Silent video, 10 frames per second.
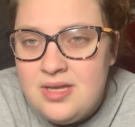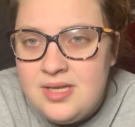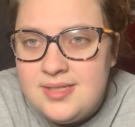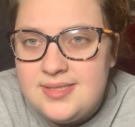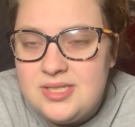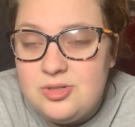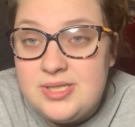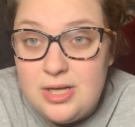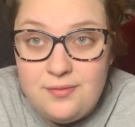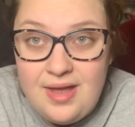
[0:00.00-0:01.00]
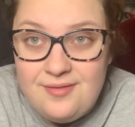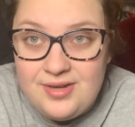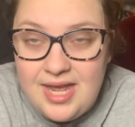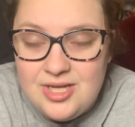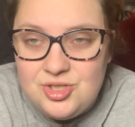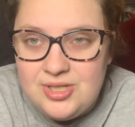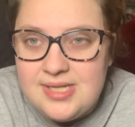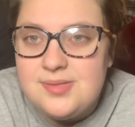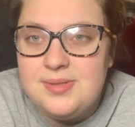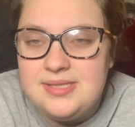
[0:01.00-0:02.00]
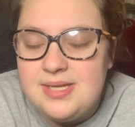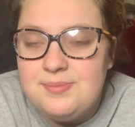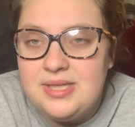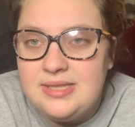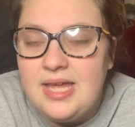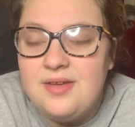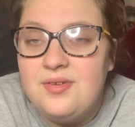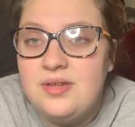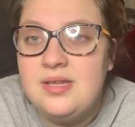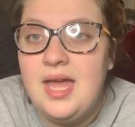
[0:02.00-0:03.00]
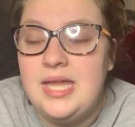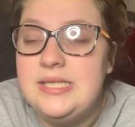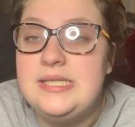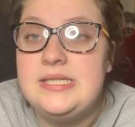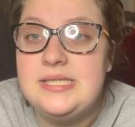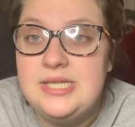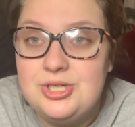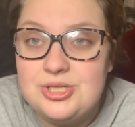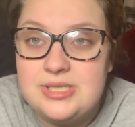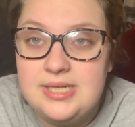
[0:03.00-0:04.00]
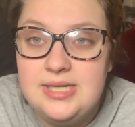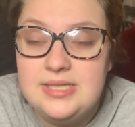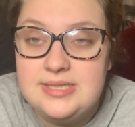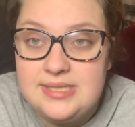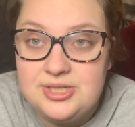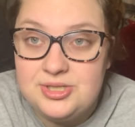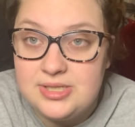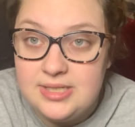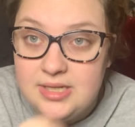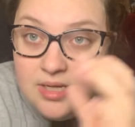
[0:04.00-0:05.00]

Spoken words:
So self-advocation has been something that I've had seriously